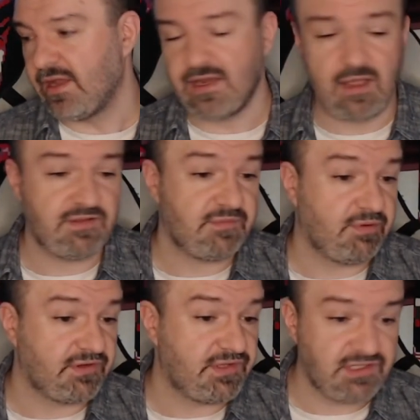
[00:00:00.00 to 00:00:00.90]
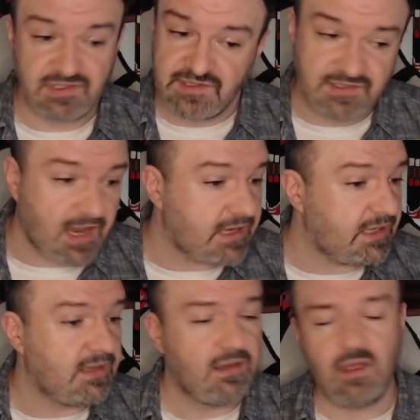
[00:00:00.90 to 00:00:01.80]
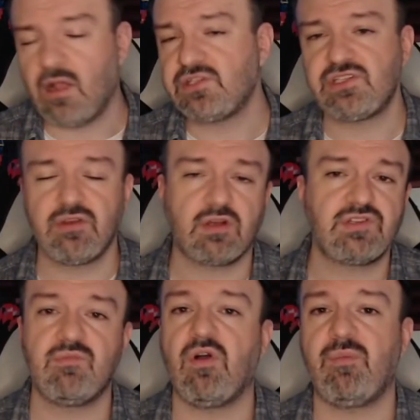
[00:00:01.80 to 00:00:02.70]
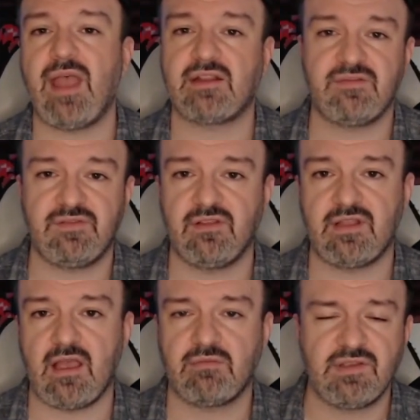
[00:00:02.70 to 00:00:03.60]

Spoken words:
And now this person just decided, oh, I'll just charge them all back to Phil now.